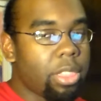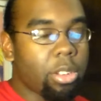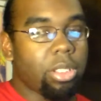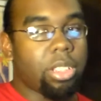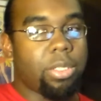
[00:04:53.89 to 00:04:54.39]

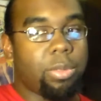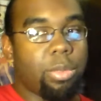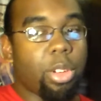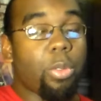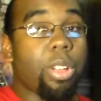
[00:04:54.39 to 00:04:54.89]
There
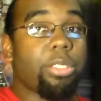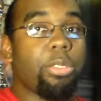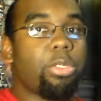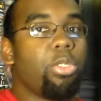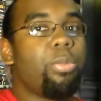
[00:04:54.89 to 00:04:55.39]
are
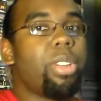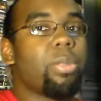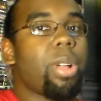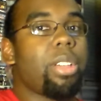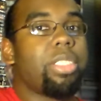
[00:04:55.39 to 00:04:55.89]
wrestlers who've been
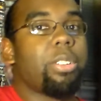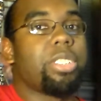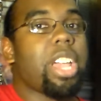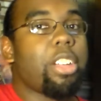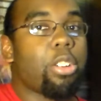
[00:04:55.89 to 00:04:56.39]
around their
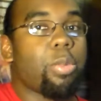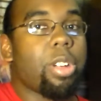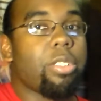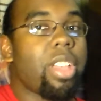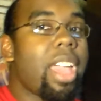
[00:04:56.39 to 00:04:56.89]
entire
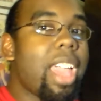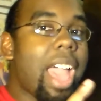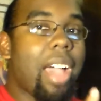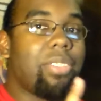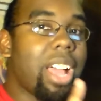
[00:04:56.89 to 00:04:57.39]
careers
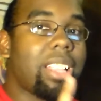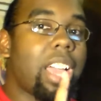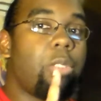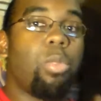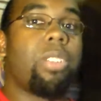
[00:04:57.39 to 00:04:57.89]
have not
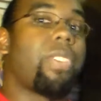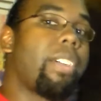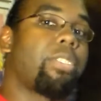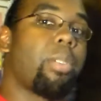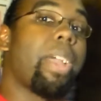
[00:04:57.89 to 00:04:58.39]
gotten one
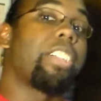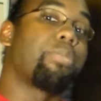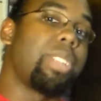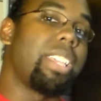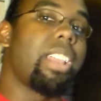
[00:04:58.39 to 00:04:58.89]
5-star
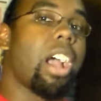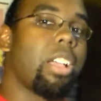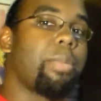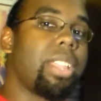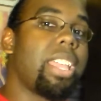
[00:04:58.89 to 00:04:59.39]
match, but he
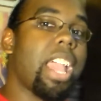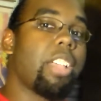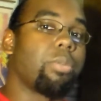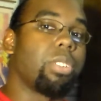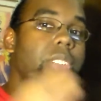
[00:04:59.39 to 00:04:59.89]

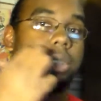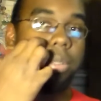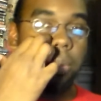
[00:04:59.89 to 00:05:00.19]
has one.